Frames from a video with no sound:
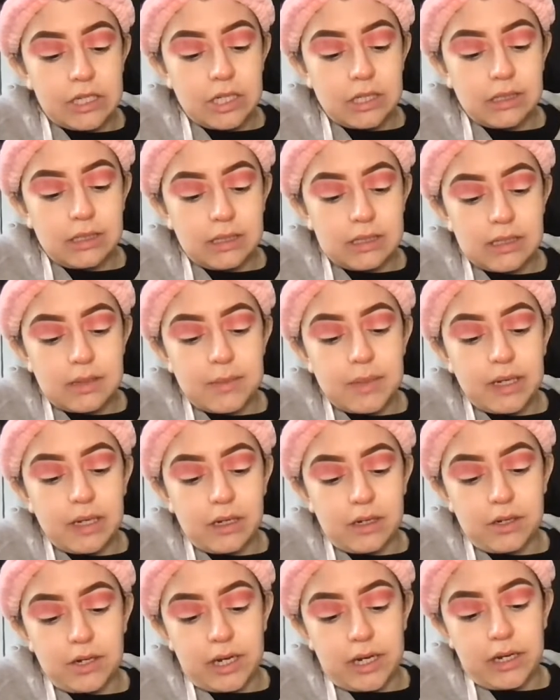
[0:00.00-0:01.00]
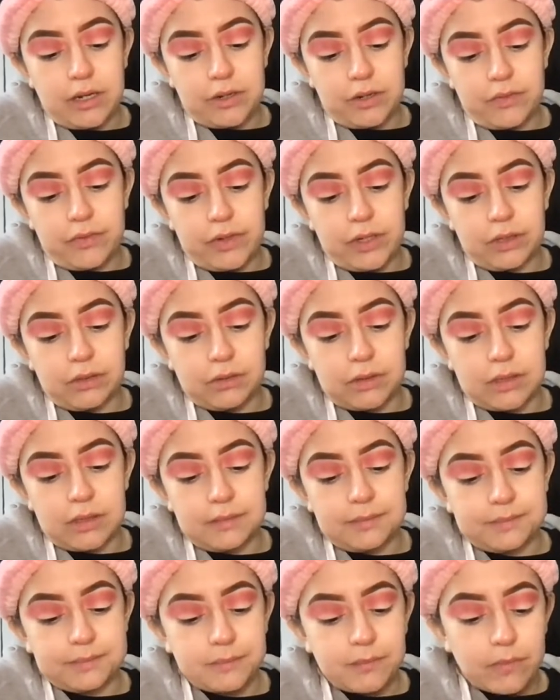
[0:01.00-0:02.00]
and then somebody underage overdosed
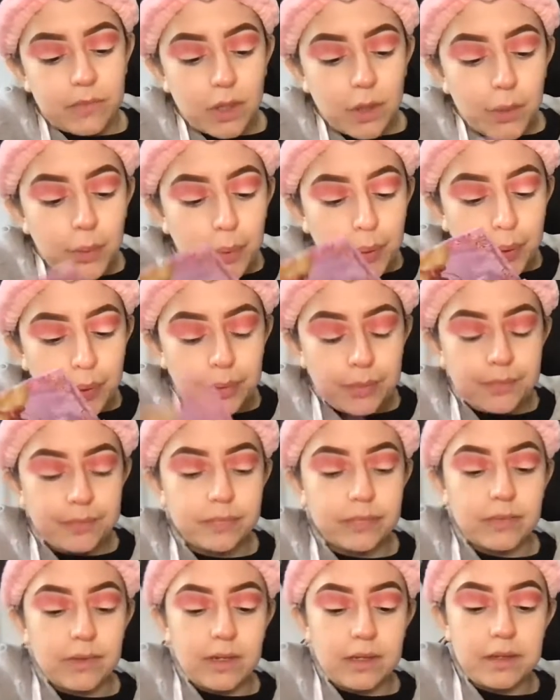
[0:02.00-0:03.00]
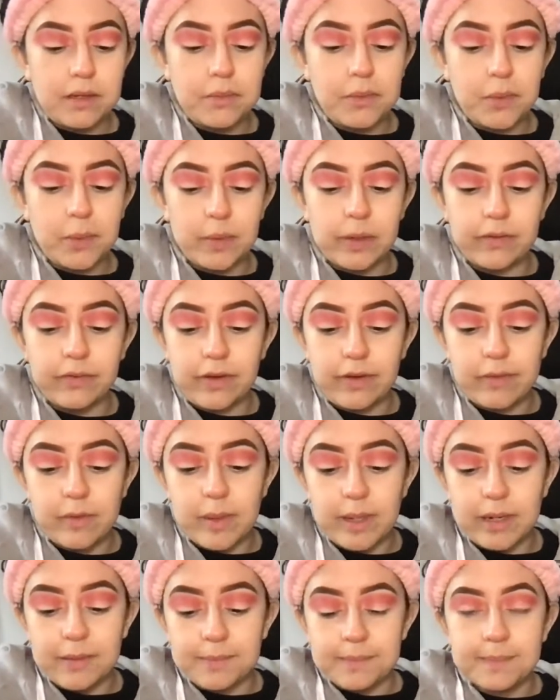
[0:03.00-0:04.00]
and then ruined it for everybody.